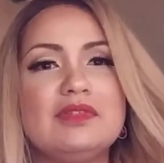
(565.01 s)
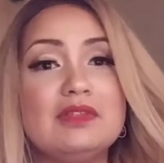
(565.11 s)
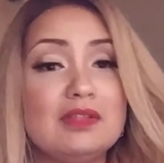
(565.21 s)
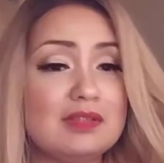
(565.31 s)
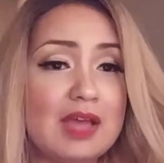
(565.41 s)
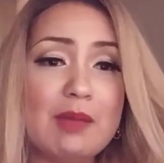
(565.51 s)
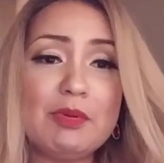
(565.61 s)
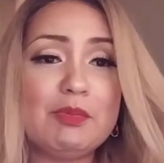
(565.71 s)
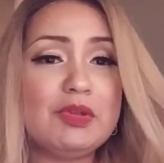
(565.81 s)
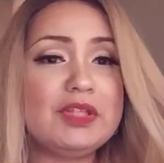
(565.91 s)
it's
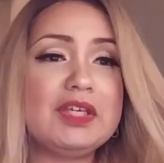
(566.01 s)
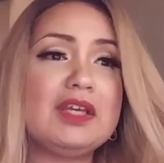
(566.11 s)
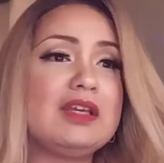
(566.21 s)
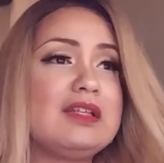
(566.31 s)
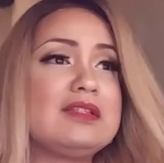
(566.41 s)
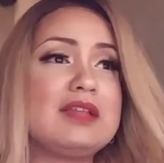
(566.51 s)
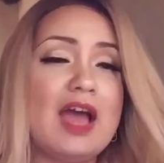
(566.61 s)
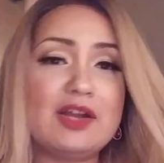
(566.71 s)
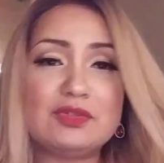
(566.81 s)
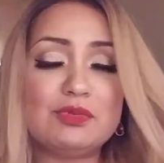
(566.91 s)
cyberbullying, it's
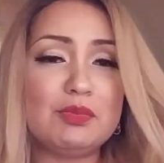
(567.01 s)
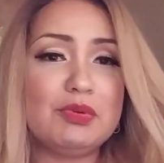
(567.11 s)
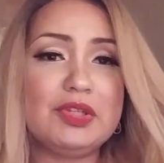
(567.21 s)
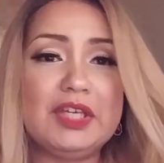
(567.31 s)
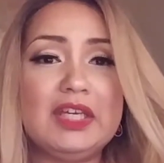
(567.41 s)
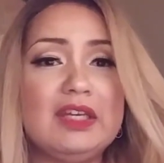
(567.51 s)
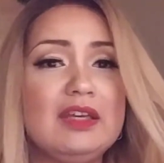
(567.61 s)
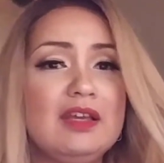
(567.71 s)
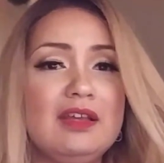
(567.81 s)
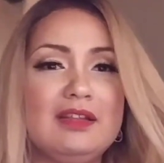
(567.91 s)
actual bullying.